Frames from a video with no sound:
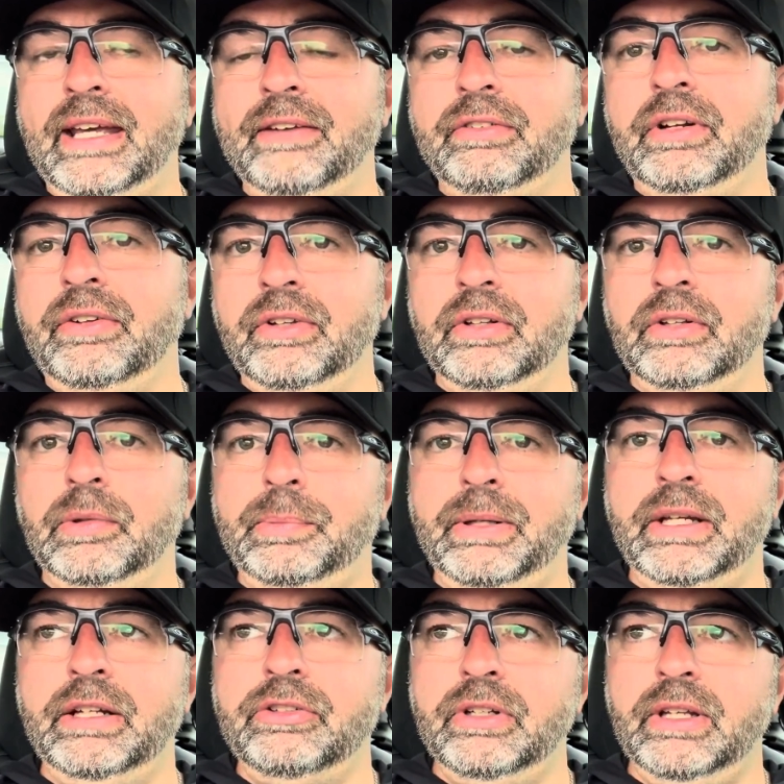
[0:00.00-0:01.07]
every single
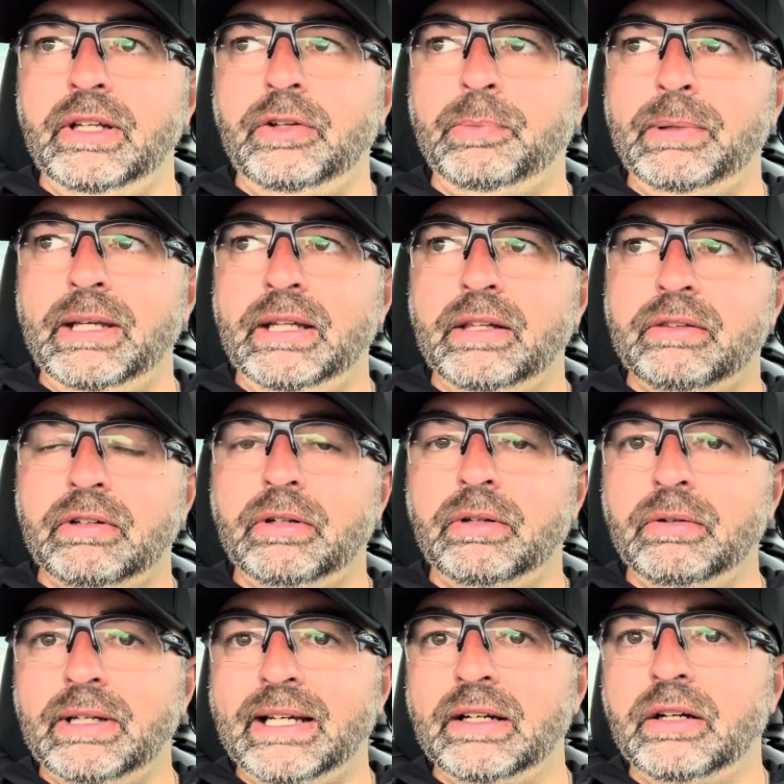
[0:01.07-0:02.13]
pitch is being
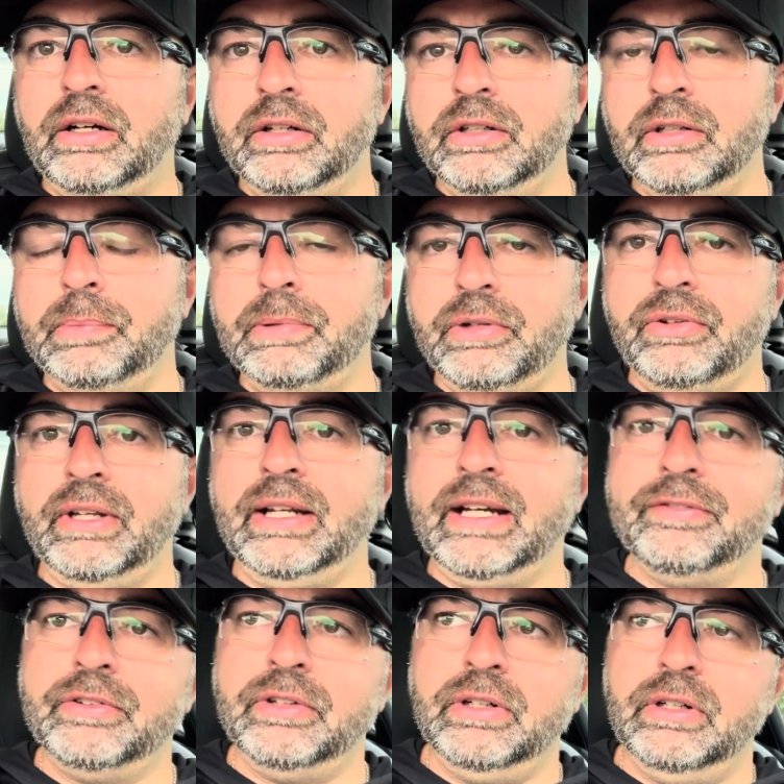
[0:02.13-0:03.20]
thrown at 100%
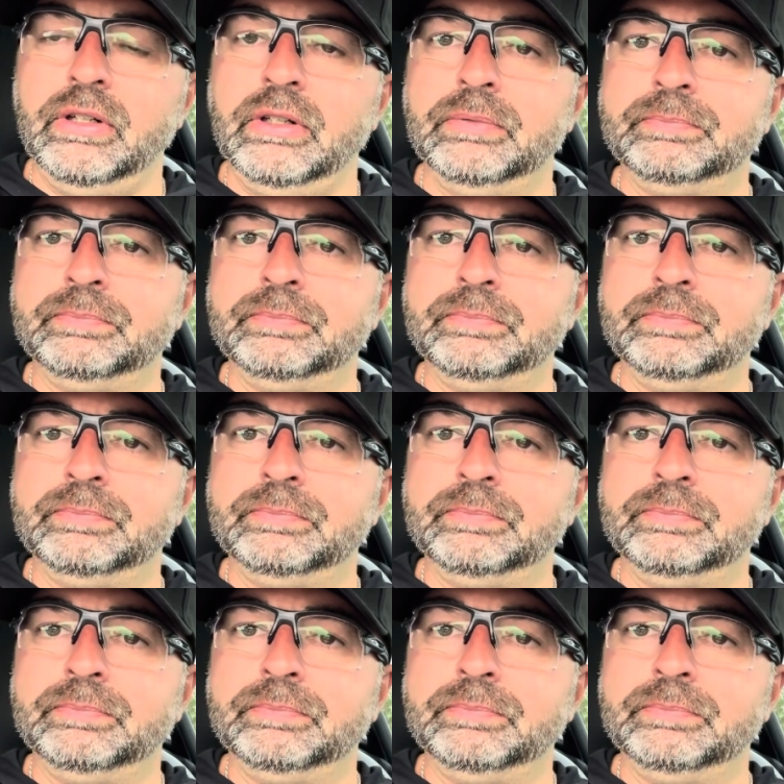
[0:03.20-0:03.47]
effort,